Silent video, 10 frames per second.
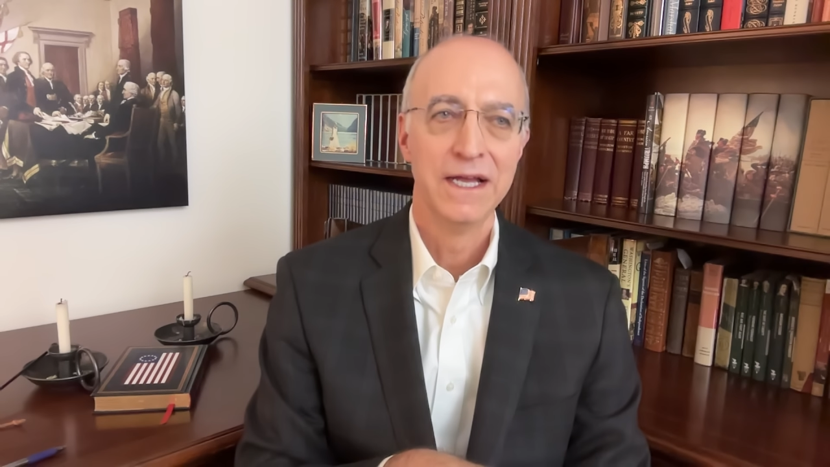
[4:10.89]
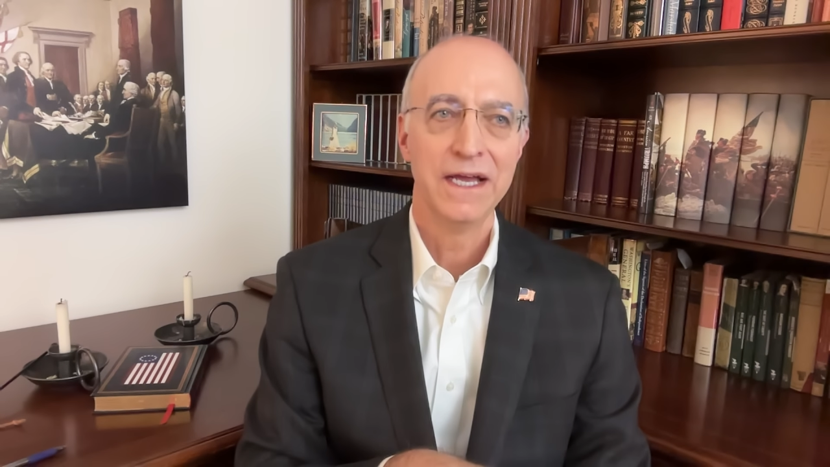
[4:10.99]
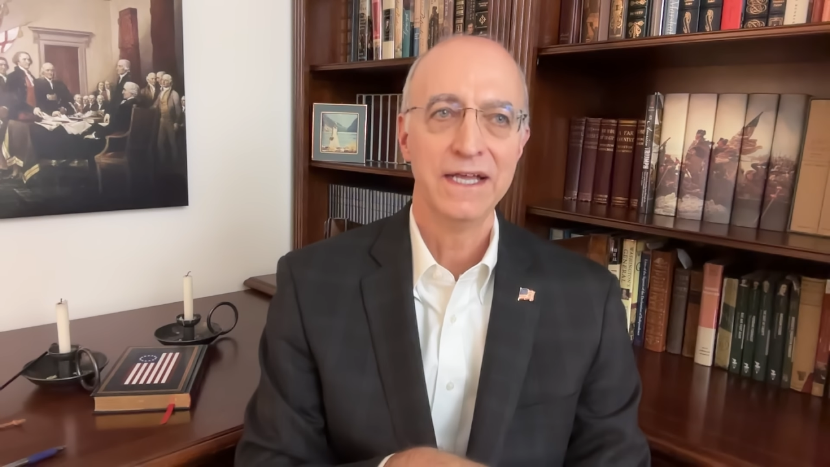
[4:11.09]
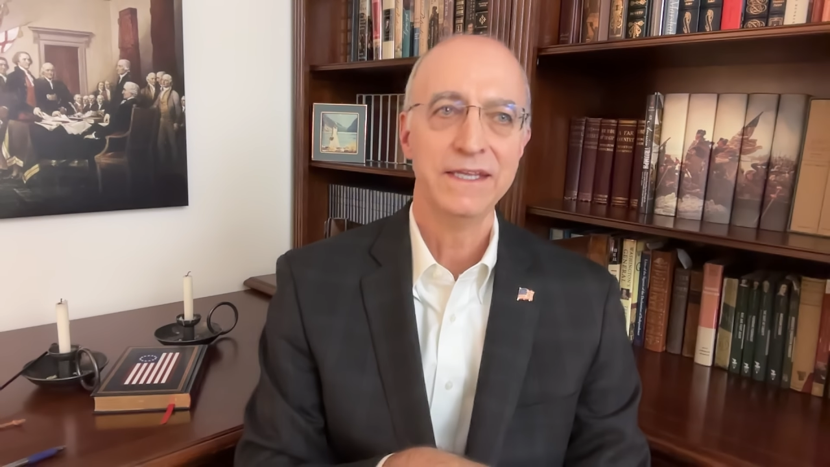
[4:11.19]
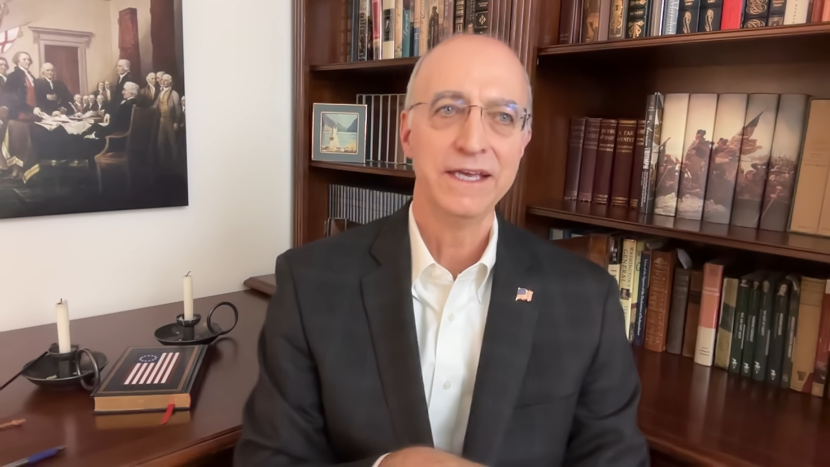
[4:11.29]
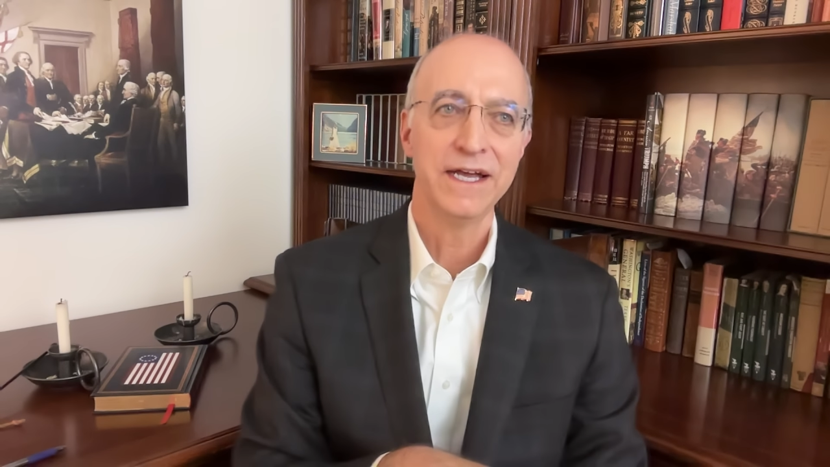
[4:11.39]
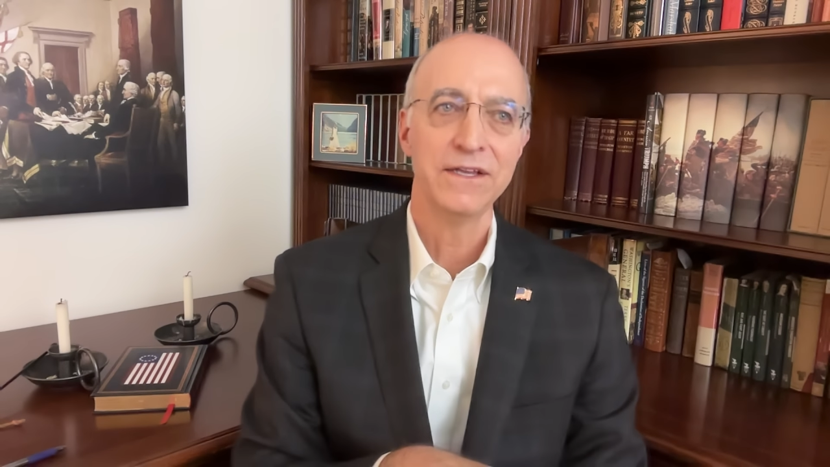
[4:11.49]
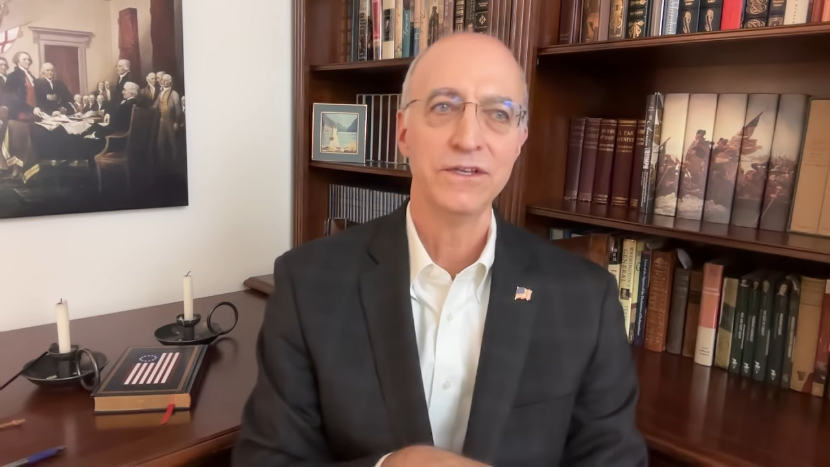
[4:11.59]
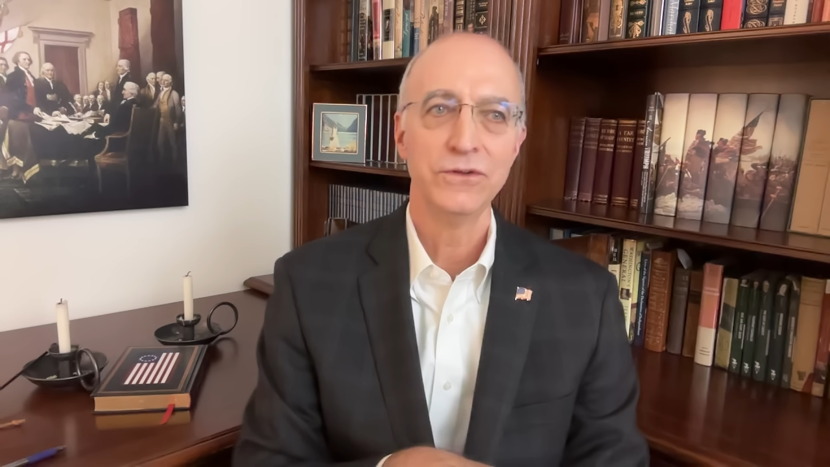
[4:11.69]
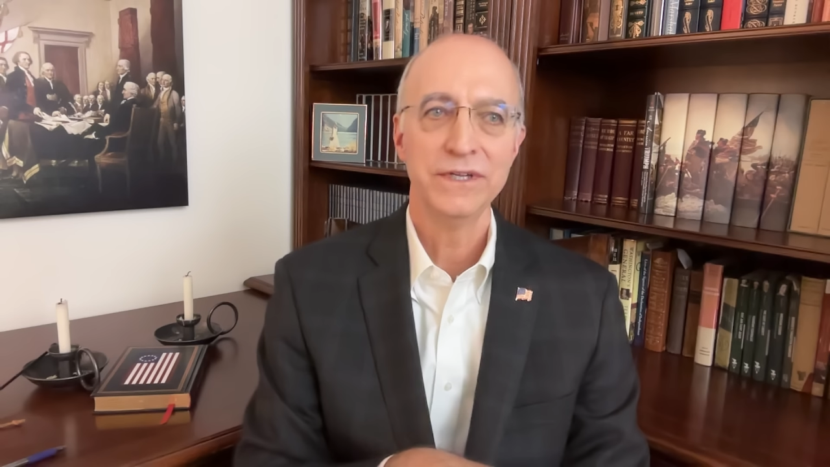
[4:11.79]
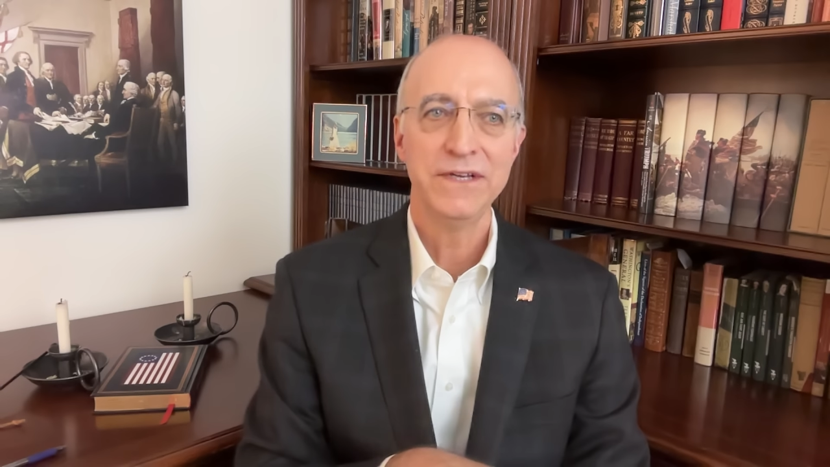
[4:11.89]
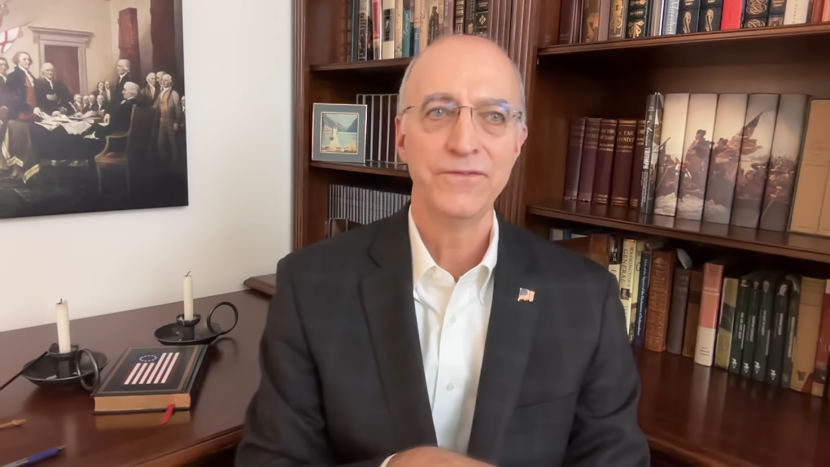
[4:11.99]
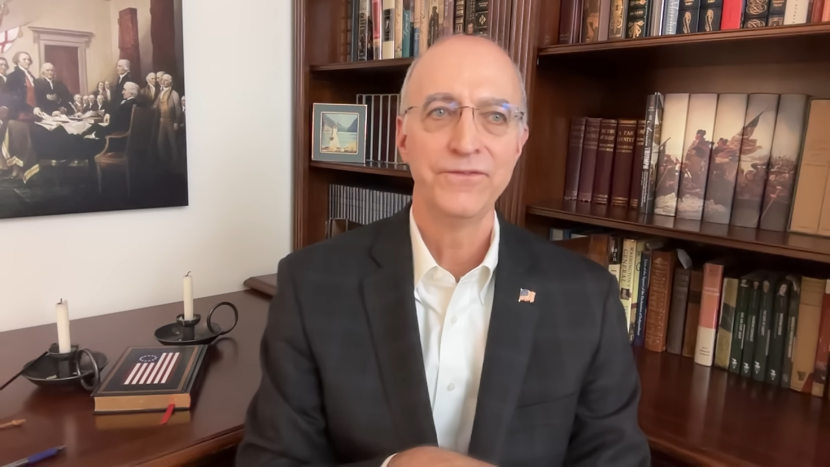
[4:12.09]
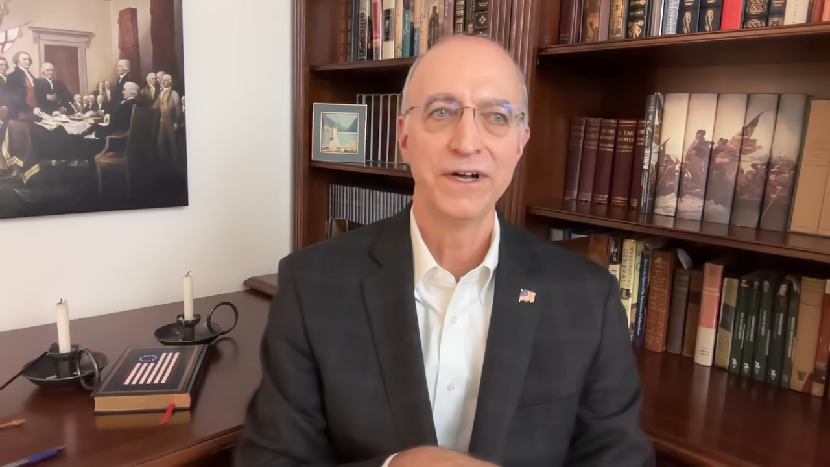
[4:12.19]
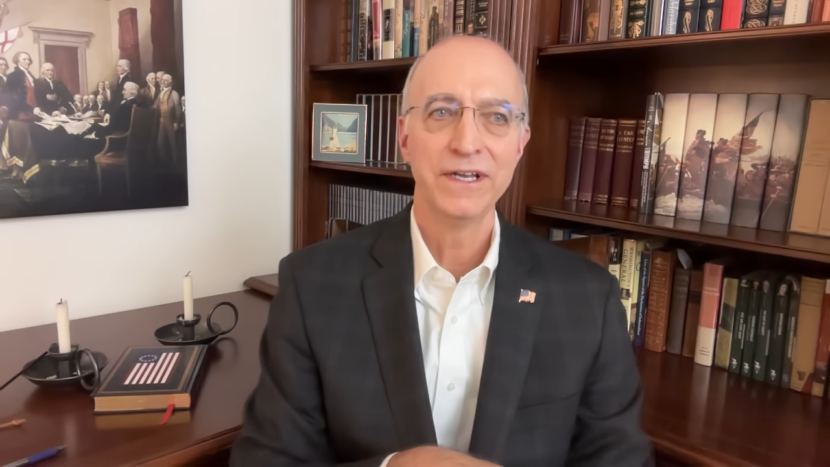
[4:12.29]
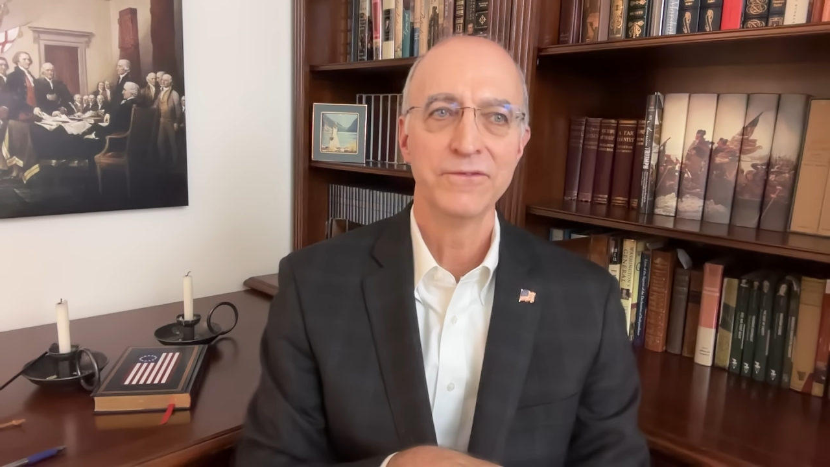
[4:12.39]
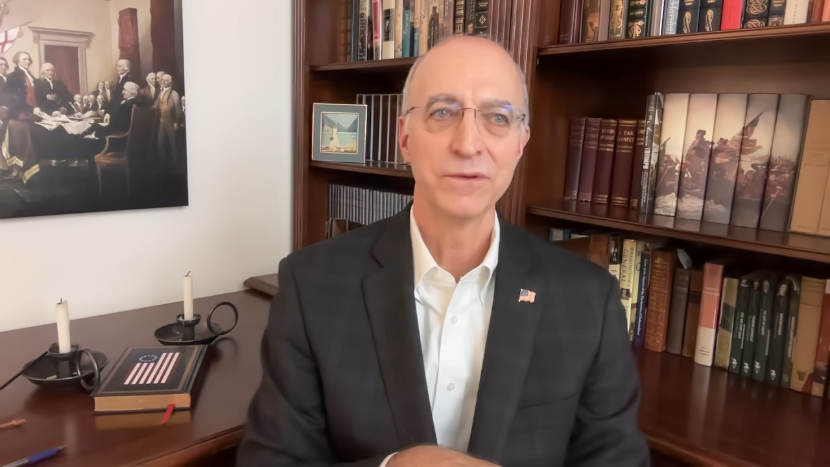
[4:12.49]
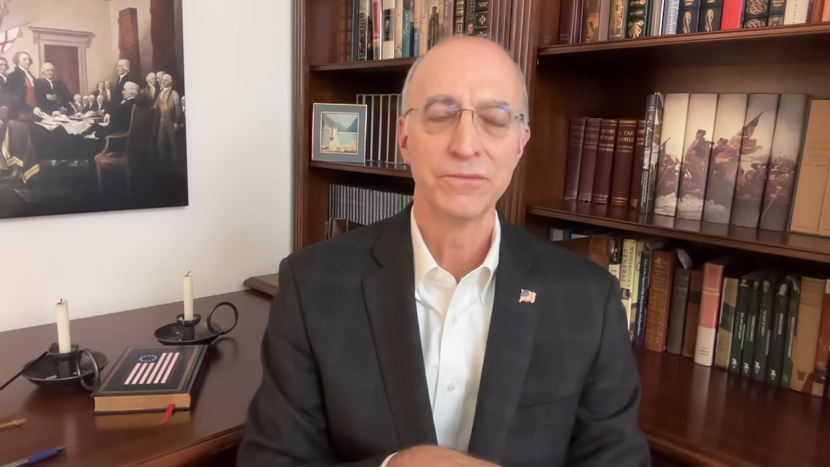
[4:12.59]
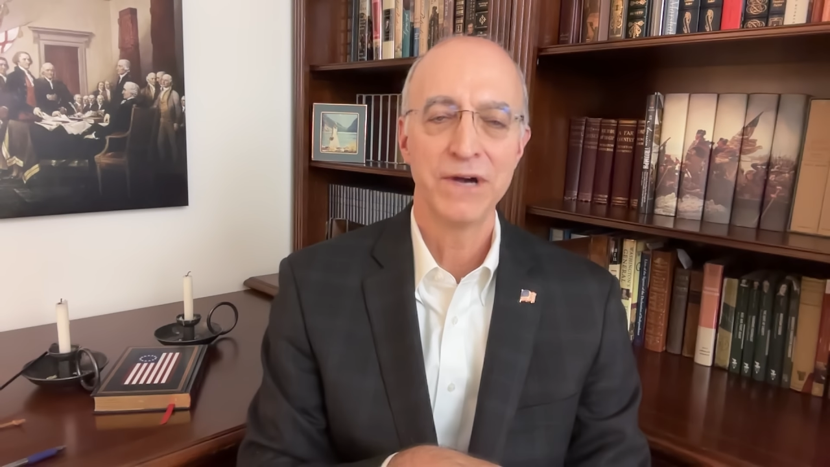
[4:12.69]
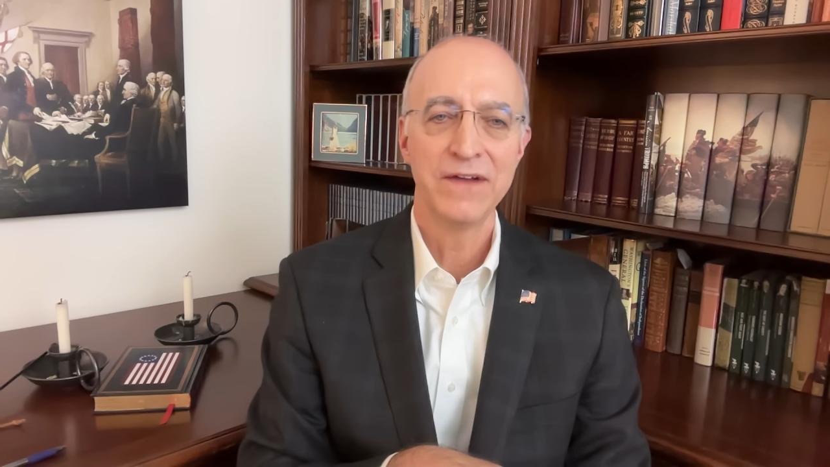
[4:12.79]
and yet you need funding
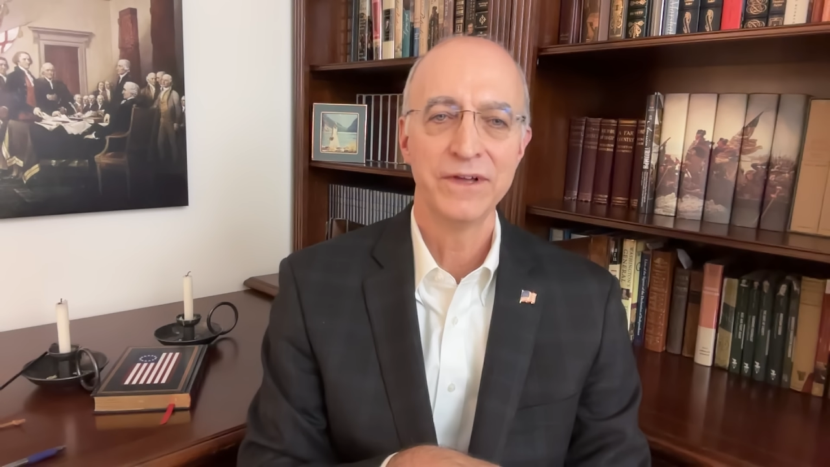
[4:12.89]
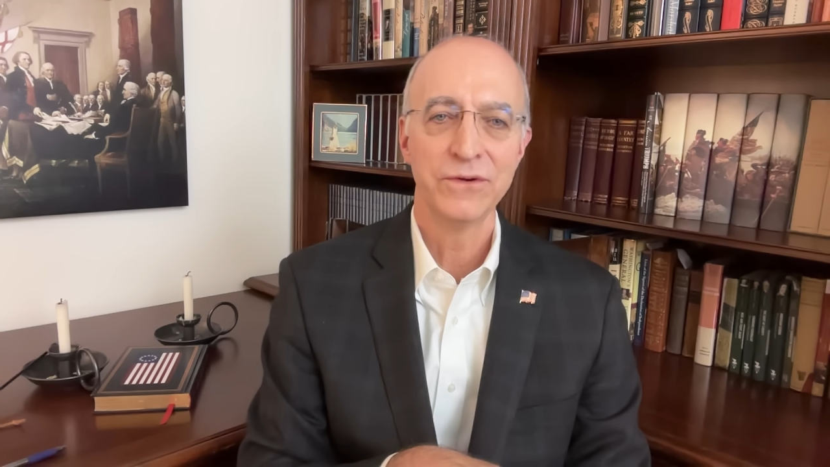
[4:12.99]
from private